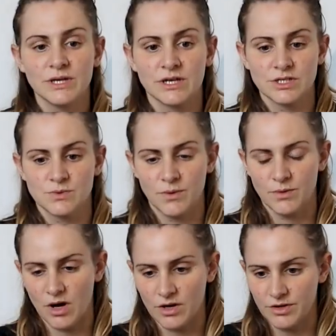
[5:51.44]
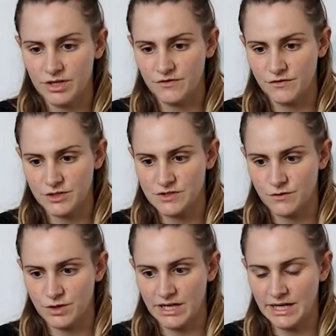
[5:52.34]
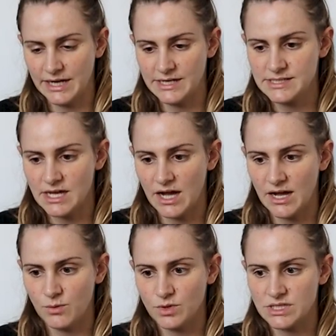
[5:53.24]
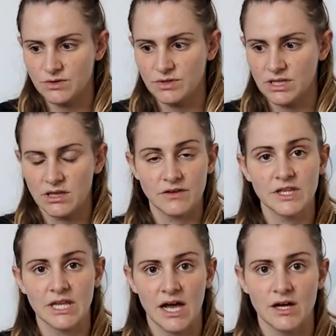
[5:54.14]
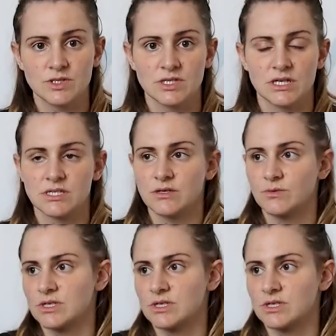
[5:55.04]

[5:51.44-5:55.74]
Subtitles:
because we were honoring the first 40 days, I wasn't really leaving the house unless it